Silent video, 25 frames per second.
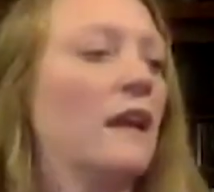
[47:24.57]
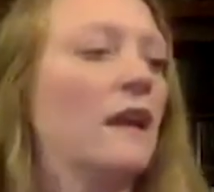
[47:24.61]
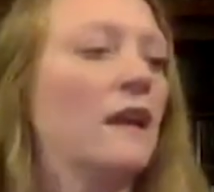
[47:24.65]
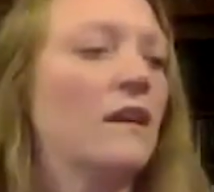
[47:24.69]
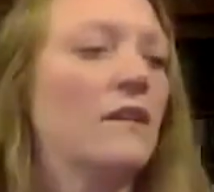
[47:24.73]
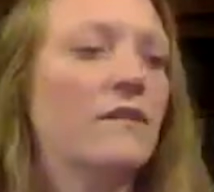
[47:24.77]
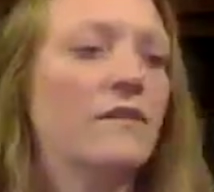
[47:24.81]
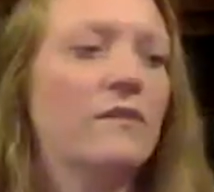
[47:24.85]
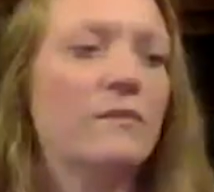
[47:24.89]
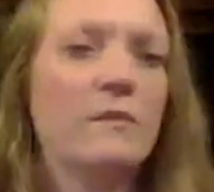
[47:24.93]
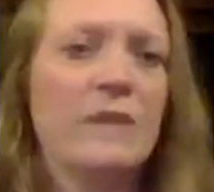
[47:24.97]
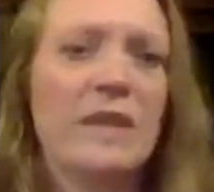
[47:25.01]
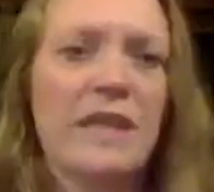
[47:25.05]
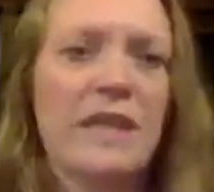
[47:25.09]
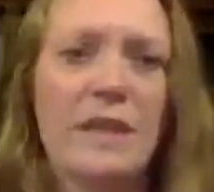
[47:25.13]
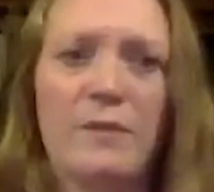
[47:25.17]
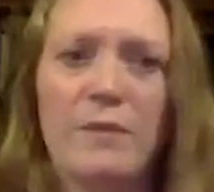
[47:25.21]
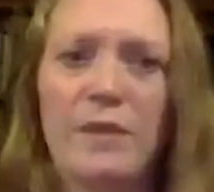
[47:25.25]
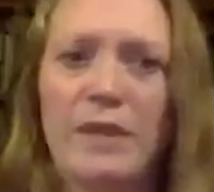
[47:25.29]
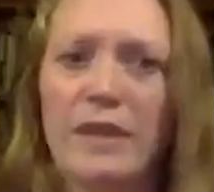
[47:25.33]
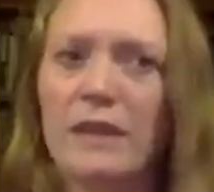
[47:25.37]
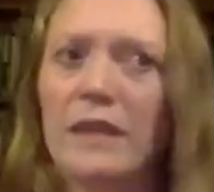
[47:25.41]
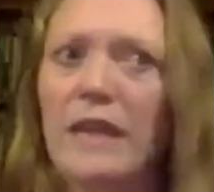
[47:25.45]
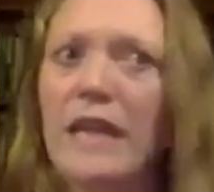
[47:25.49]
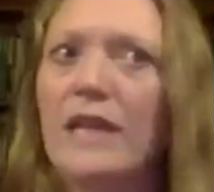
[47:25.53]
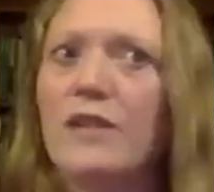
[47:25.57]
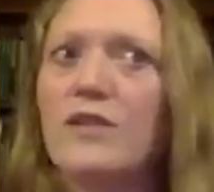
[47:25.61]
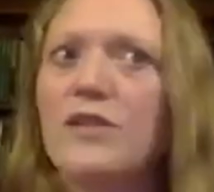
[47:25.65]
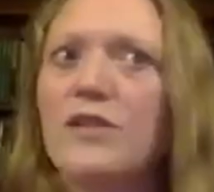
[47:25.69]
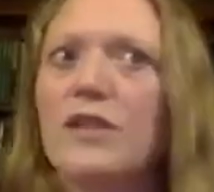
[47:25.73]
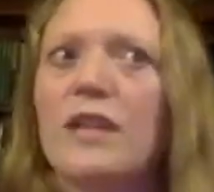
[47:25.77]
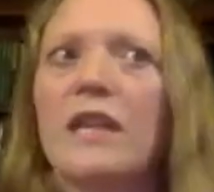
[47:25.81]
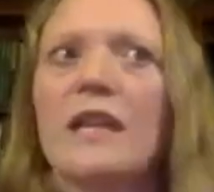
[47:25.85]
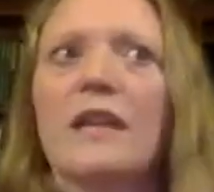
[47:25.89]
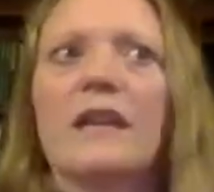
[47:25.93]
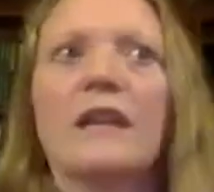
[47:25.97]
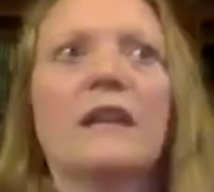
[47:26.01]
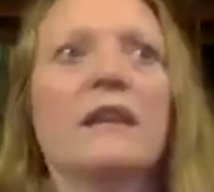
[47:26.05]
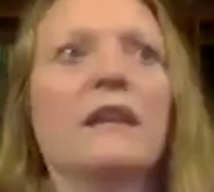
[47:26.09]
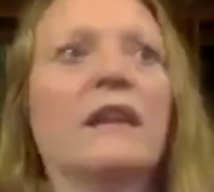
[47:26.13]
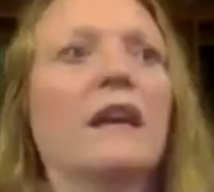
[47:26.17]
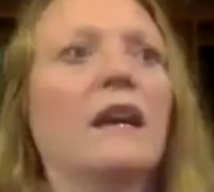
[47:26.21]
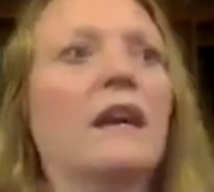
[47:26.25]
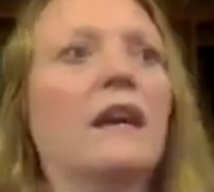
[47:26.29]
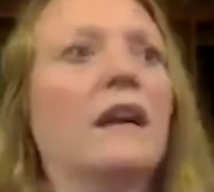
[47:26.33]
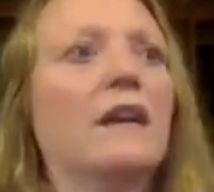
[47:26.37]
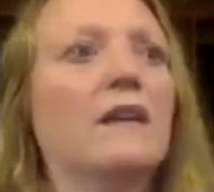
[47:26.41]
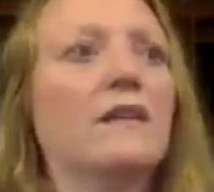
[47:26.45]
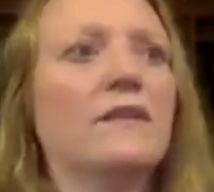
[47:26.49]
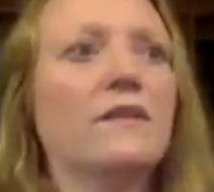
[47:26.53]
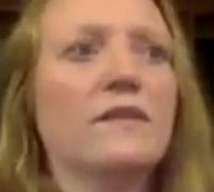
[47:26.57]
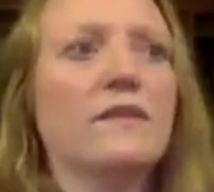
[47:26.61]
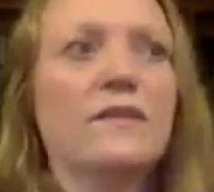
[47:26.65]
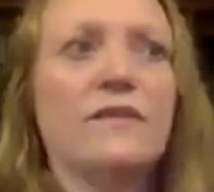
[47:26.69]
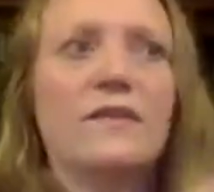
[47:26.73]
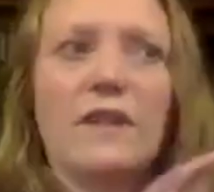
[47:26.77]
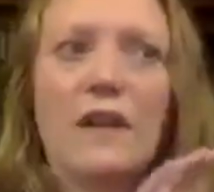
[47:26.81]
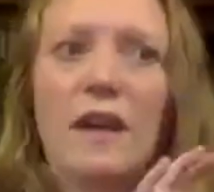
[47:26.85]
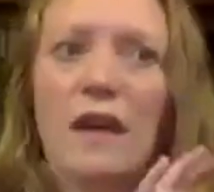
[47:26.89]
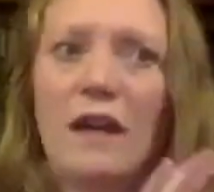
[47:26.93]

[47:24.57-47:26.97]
of manipulation, of